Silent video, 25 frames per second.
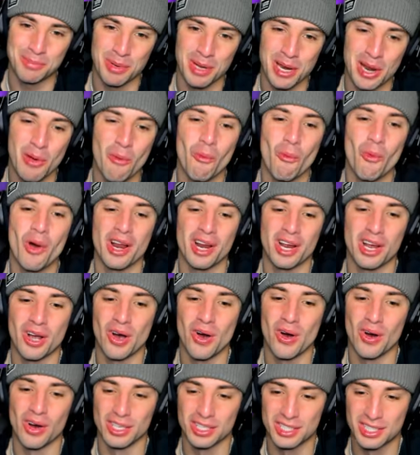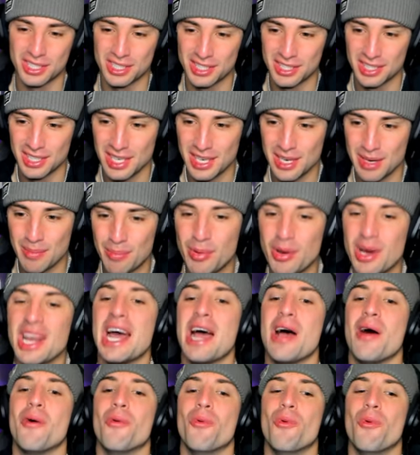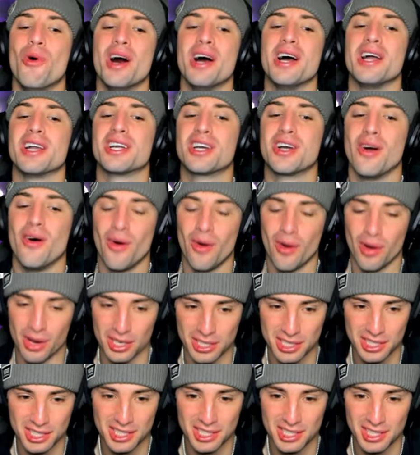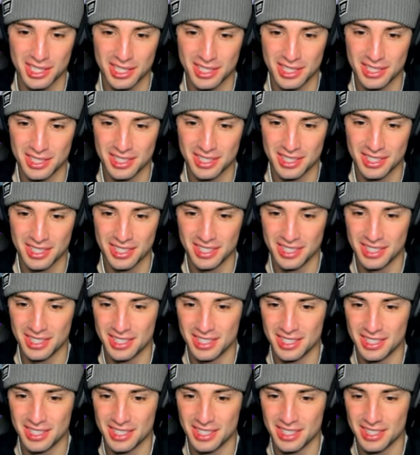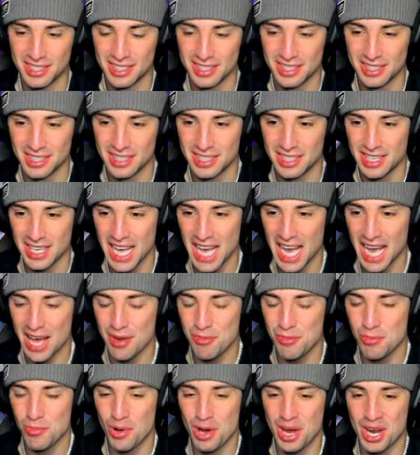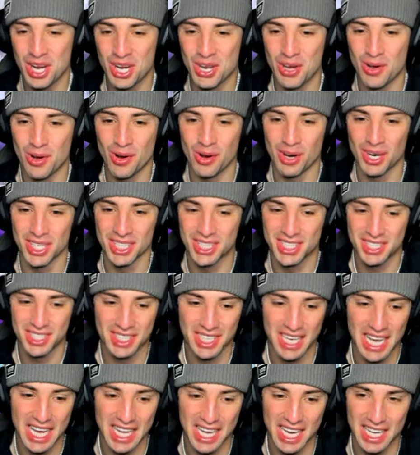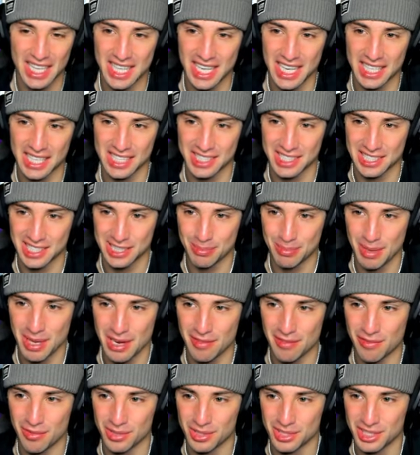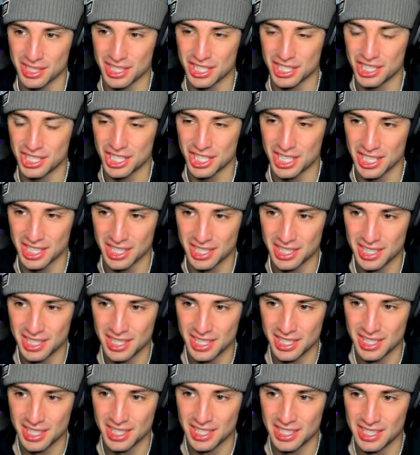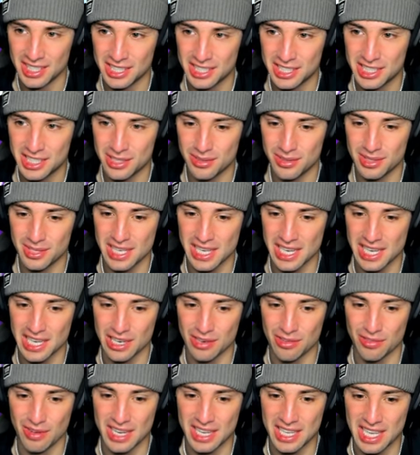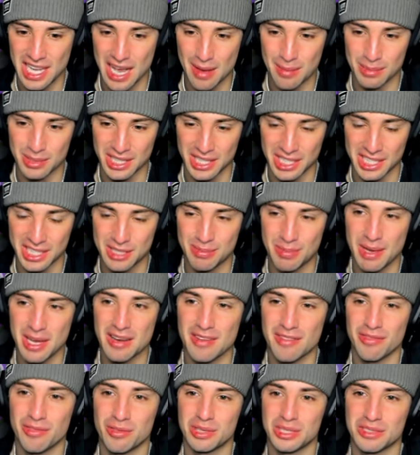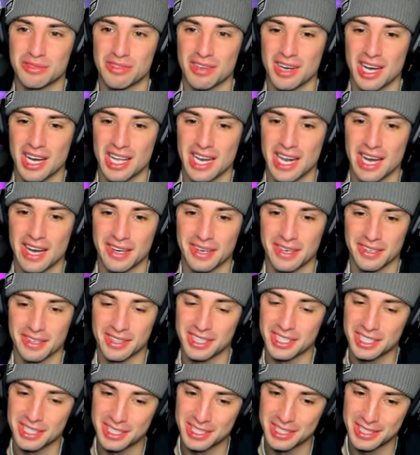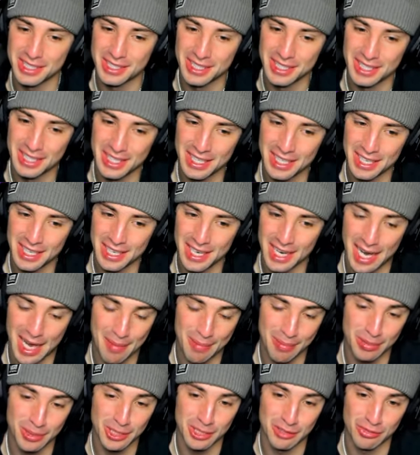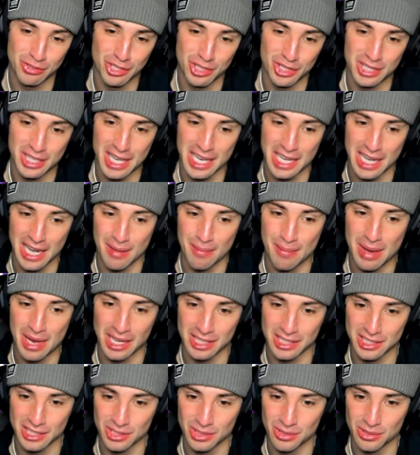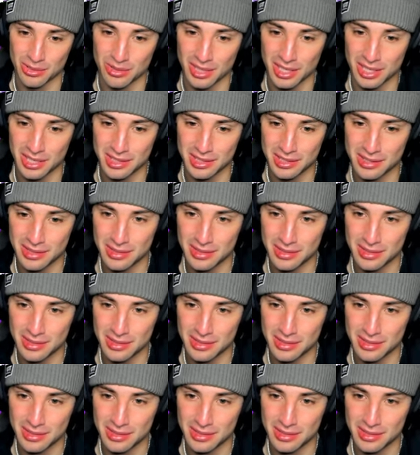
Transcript: but at what cost? But at what cost? At what cost? Now you gotta take this Expanded Force to the chin. Incineroar taking great damage. Expanded Force flying out here. This, I believe, should take out Magnezone, right?